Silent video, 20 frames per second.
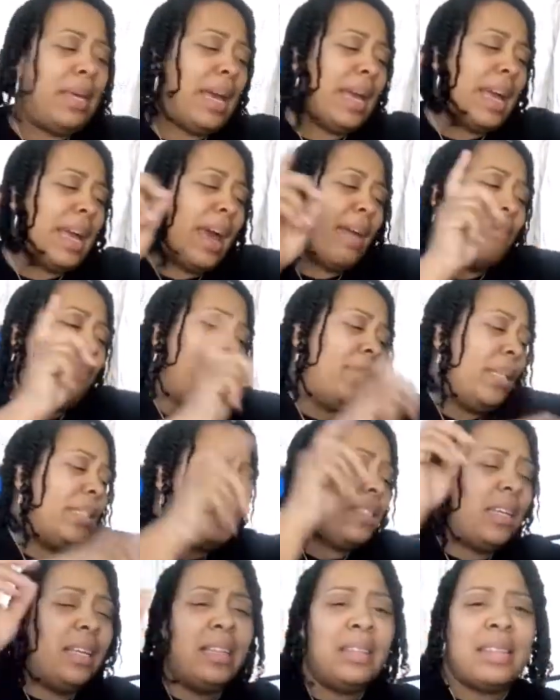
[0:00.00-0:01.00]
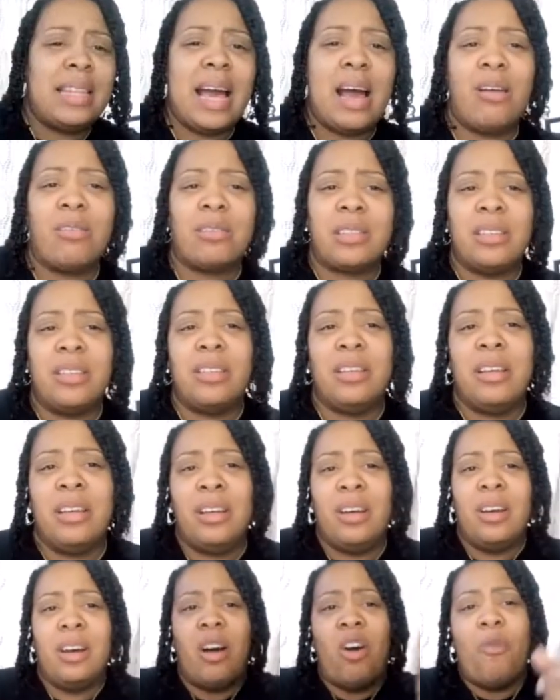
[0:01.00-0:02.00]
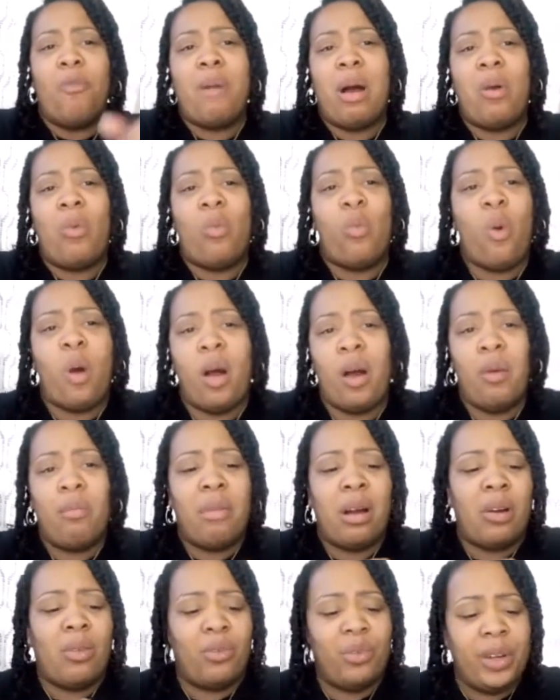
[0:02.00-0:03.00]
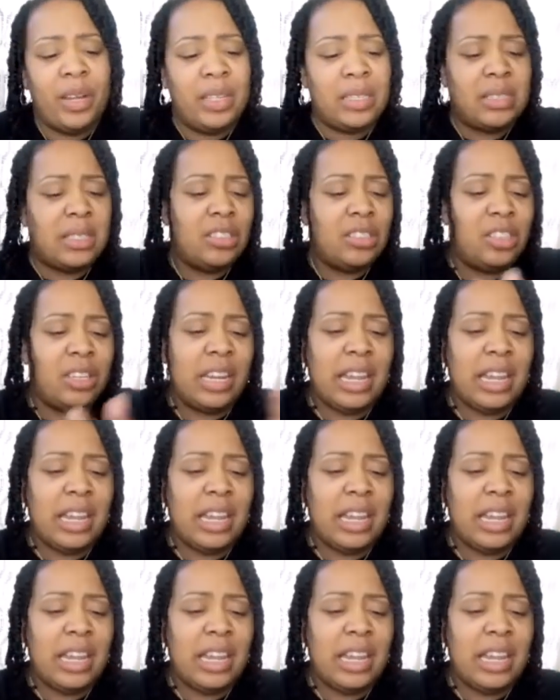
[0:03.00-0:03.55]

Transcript: I got 15000 on my on my wrist and shit.